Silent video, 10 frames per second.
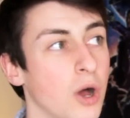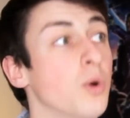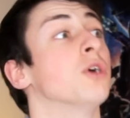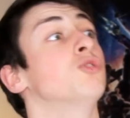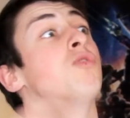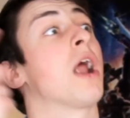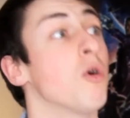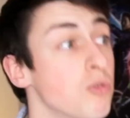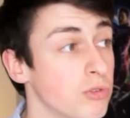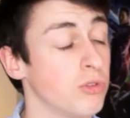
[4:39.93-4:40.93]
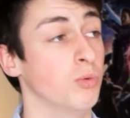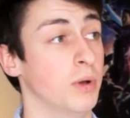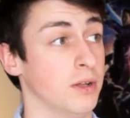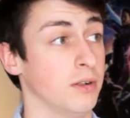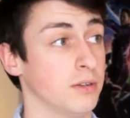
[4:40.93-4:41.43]
Oh, it goes around the
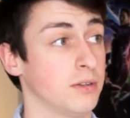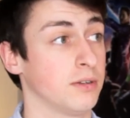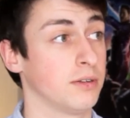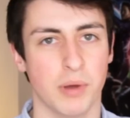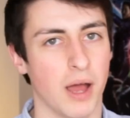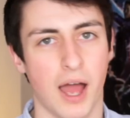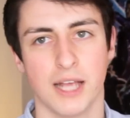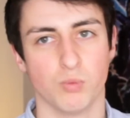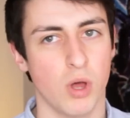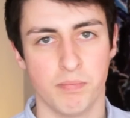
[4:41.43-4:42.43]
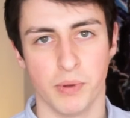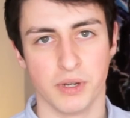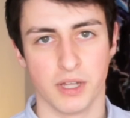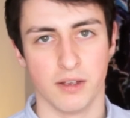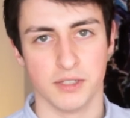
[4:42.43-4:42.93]
world. But as world
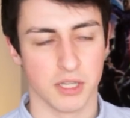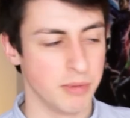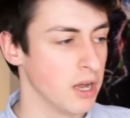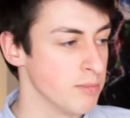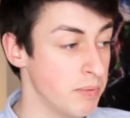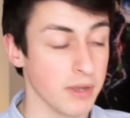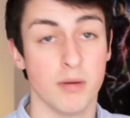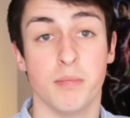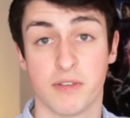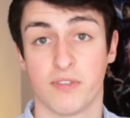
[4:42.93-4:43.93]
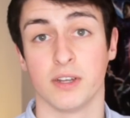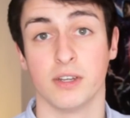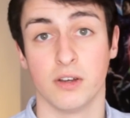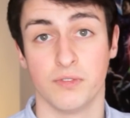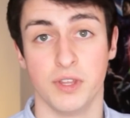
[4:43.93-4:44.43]
building goes, I mean, I'm a big
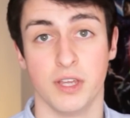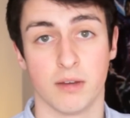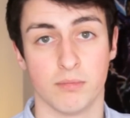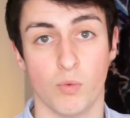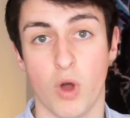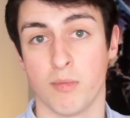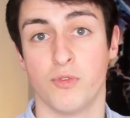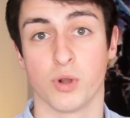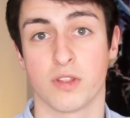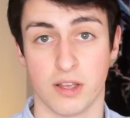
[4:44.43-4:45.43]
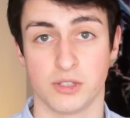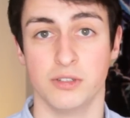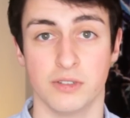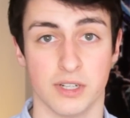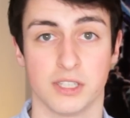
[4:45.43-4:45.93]
fan of the
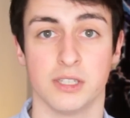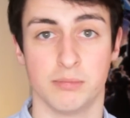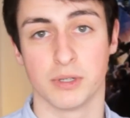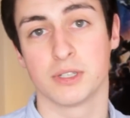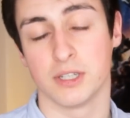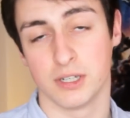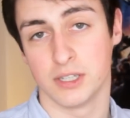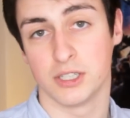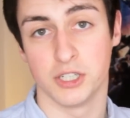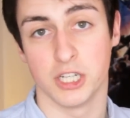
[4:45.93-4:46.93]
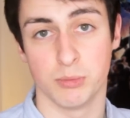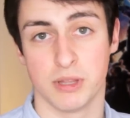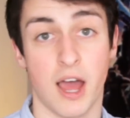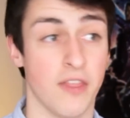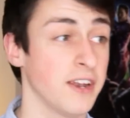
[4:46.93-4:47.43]
140,000 universe and the books that are associated with that.